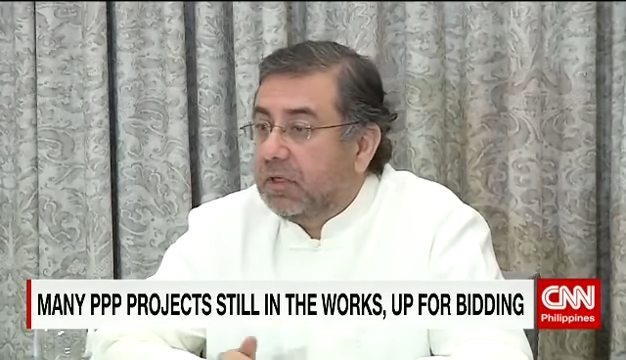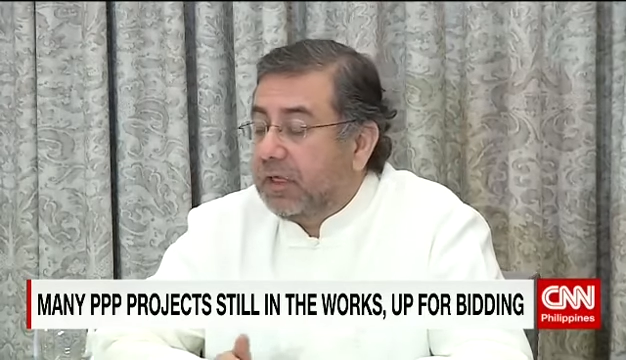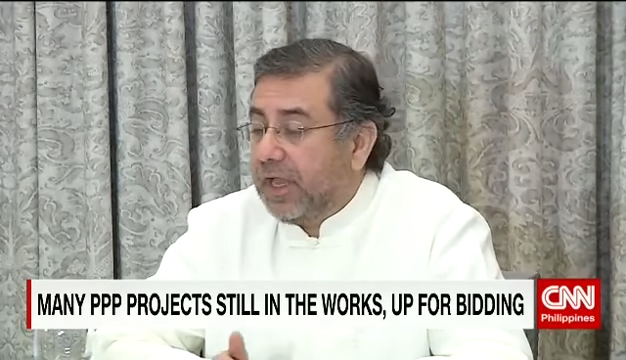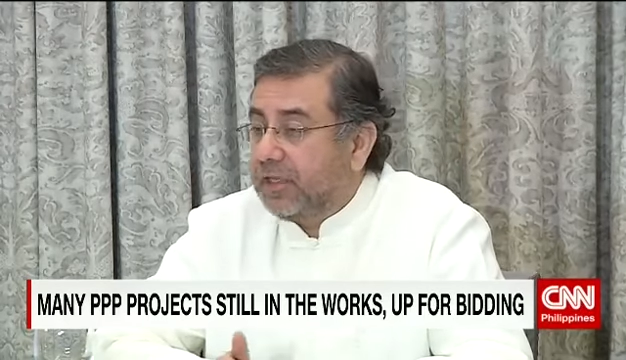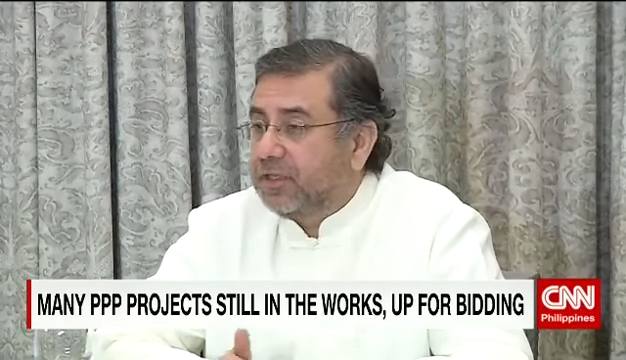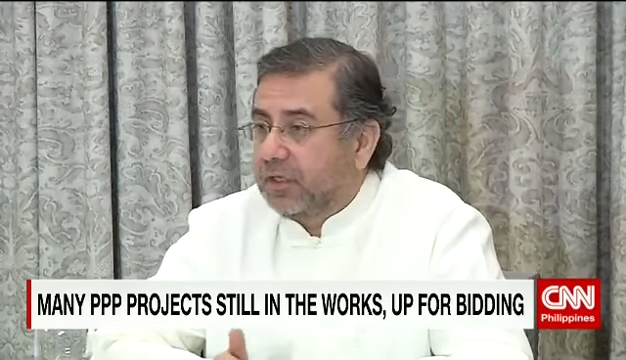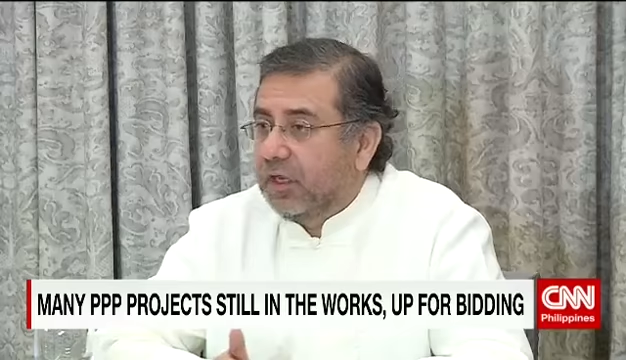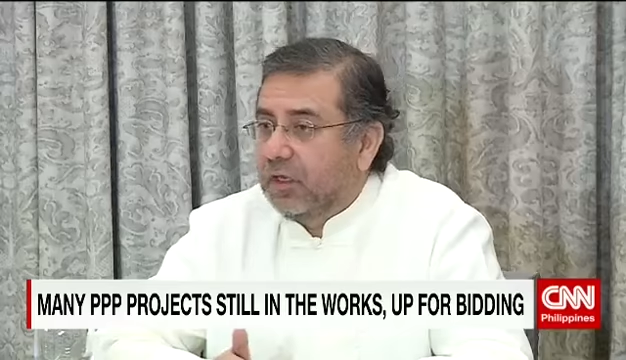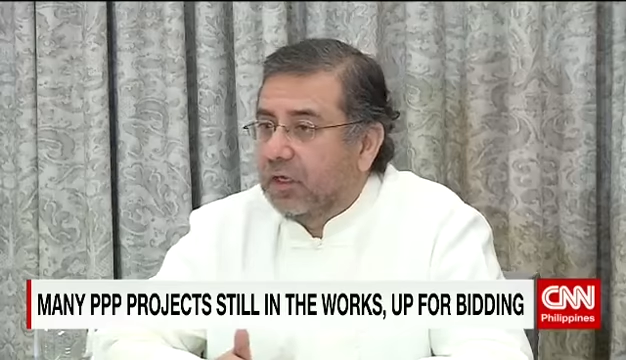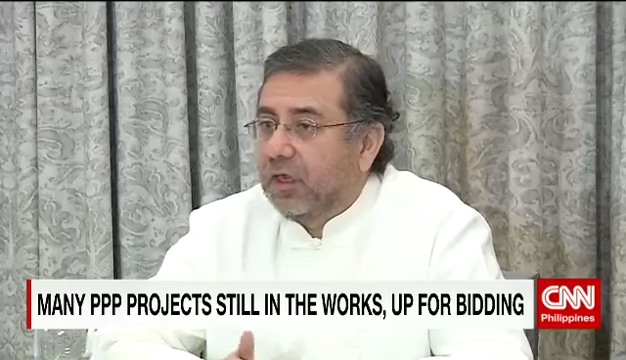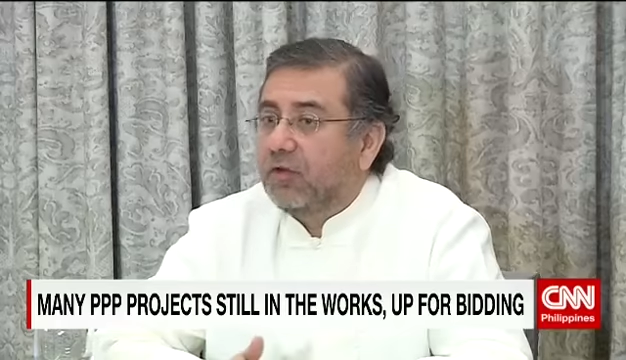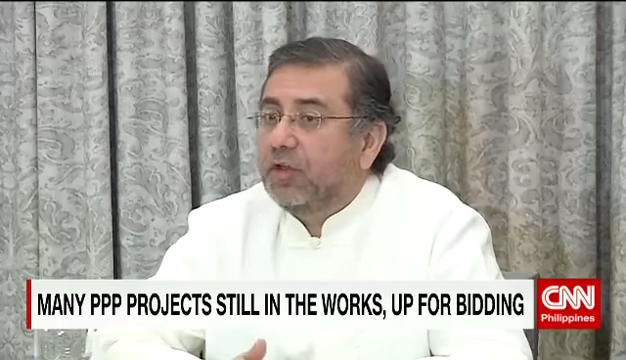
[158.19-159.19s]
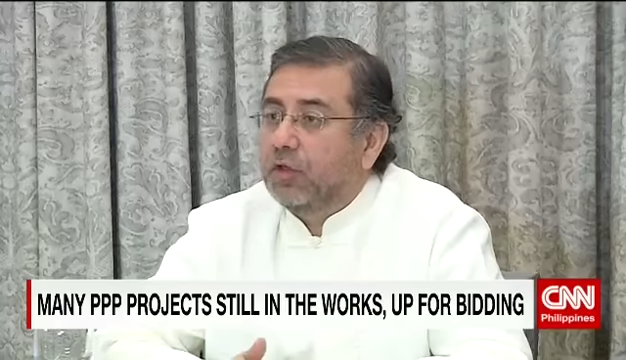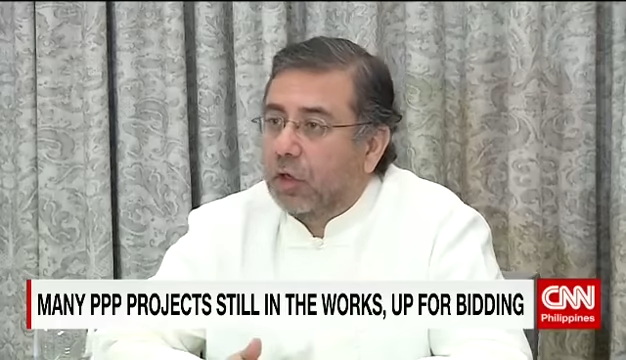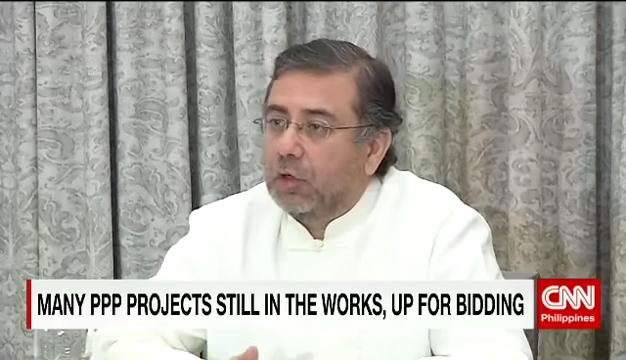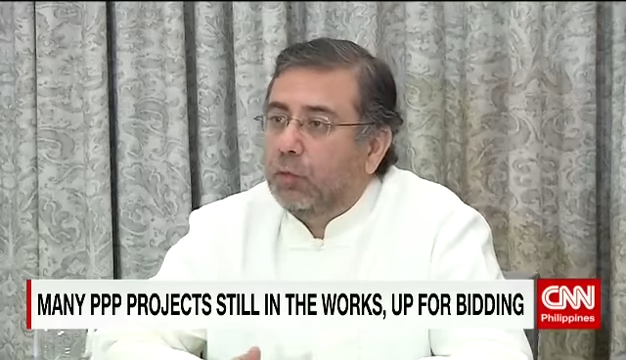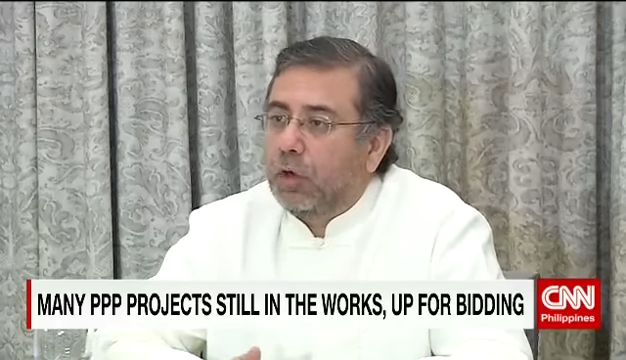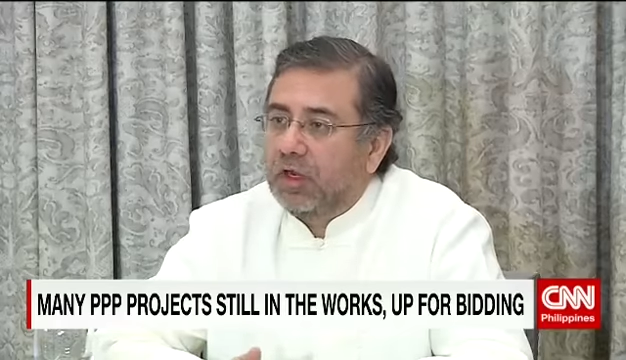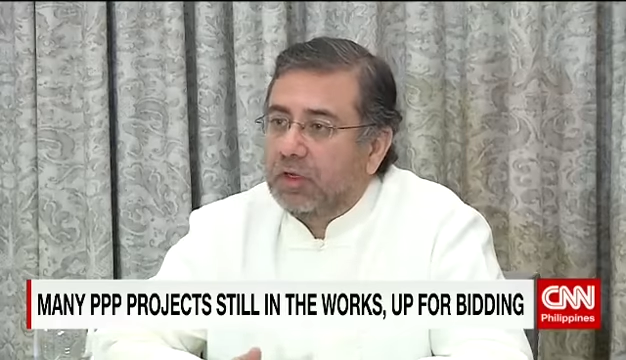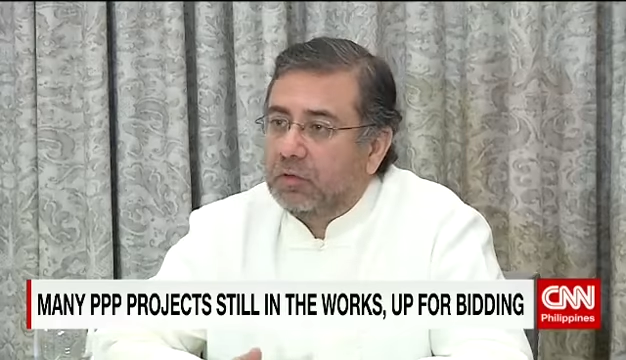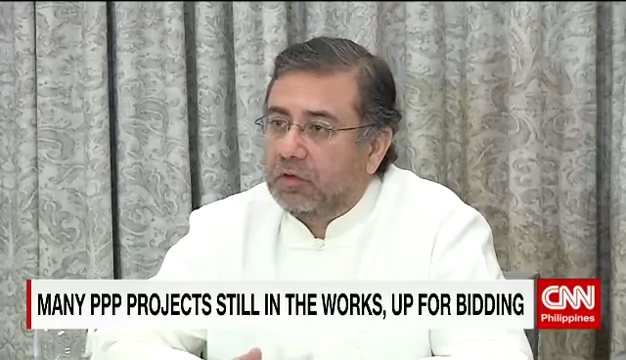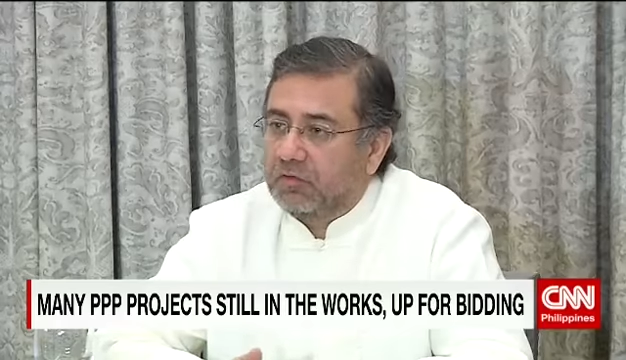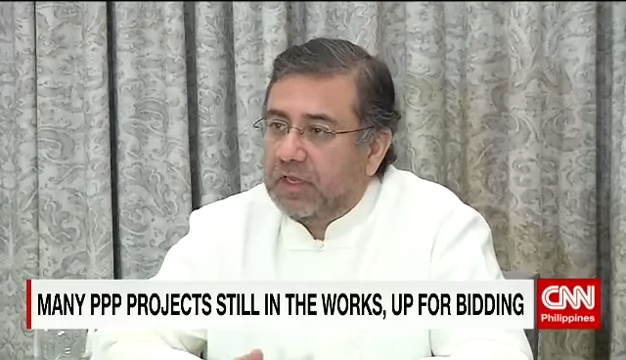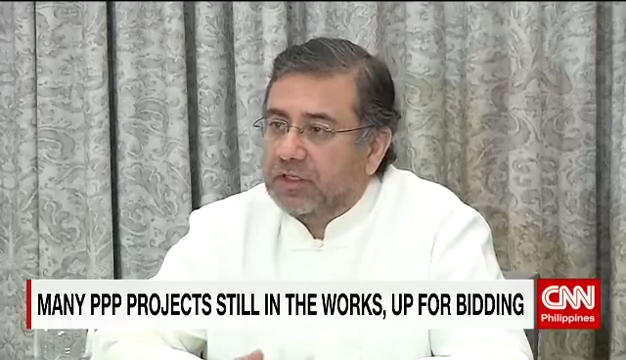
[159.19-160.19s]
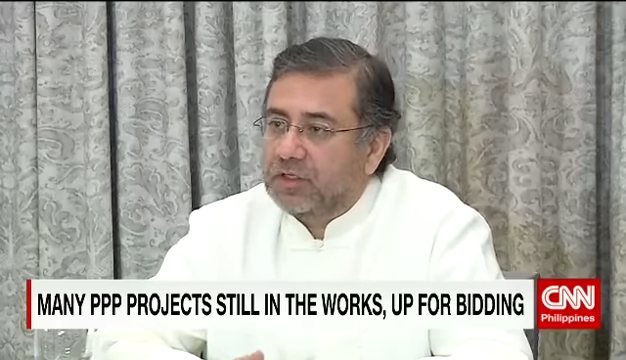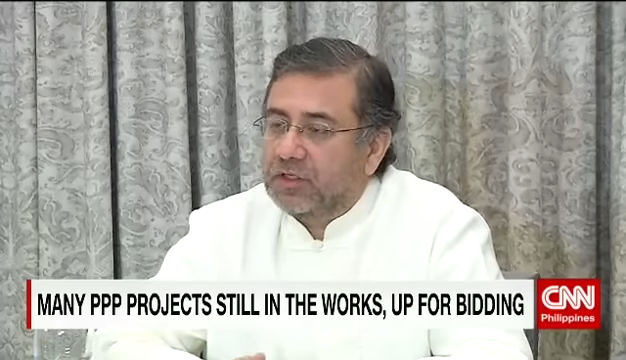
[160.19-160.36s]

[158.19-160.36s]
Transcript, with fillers: exiting countries or not wanting to invest.